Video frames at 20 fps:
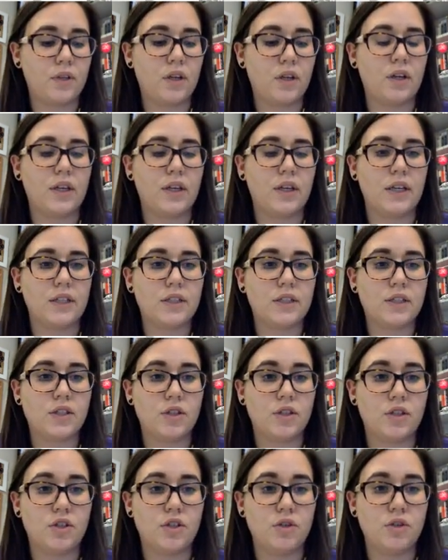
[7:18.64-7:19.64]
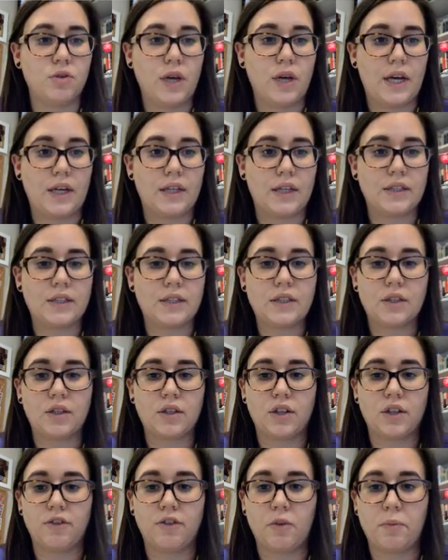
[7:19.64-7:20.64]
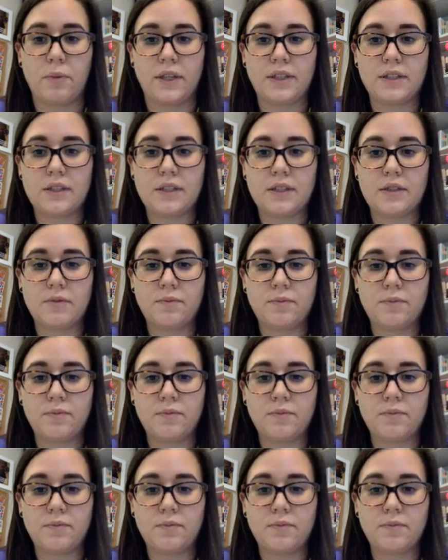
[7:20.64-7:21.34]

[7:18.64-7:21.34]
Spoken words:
against the U.S. government.